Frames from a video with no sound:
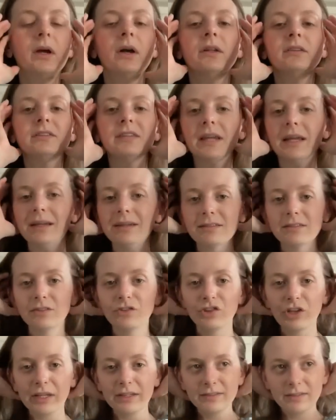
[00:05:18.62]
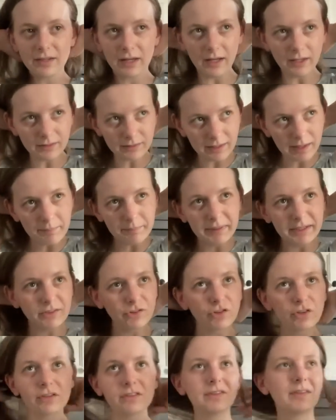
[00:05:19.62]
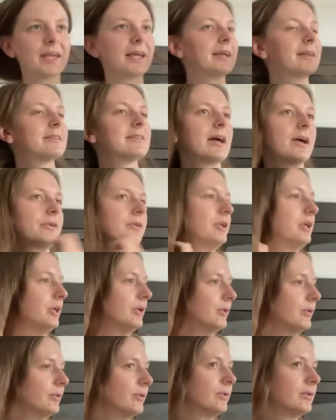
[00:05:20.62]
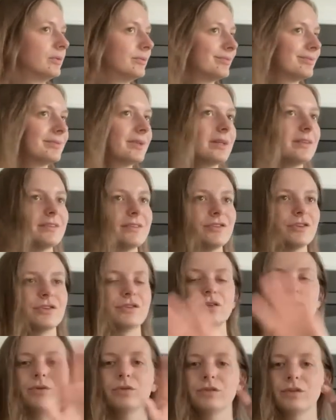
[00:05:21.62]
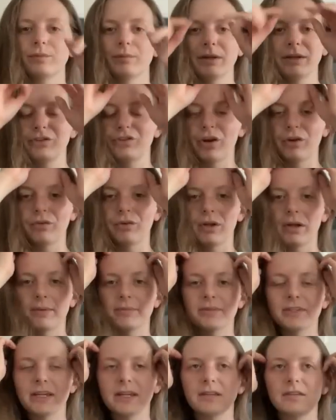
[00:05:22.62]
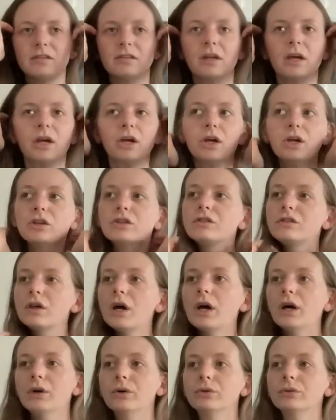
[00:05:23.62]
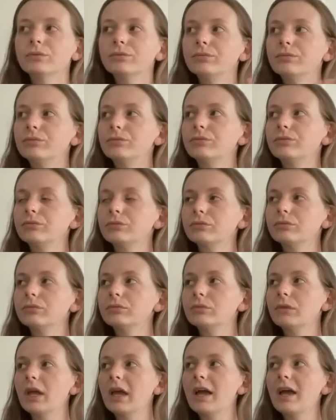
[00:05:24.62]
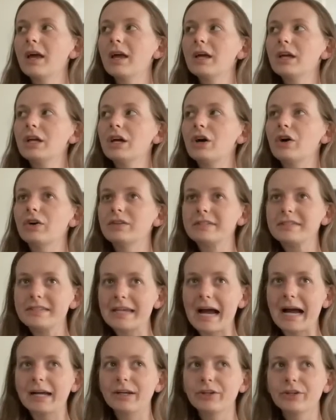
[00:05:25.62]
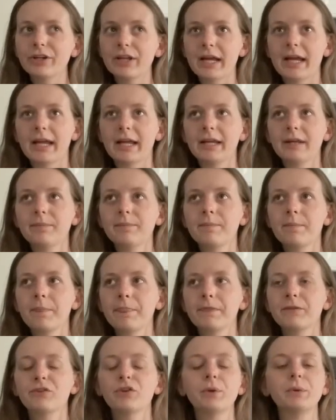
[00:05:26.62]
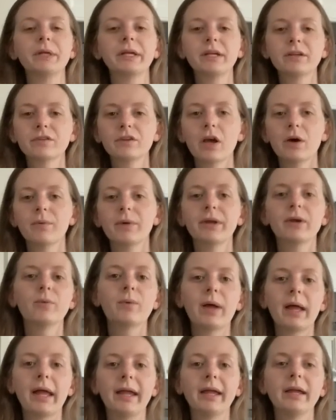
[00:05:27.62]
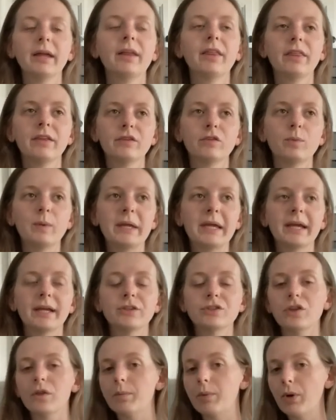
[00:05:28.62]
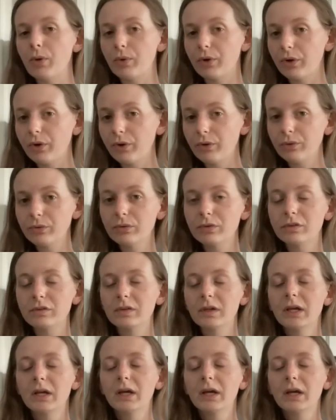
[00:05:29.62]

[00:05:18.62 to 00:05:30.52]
today's agenda, let me just like tell you, let's just do some like general updates. So on Saturday, so Nick is going away this weekend to the Poconos.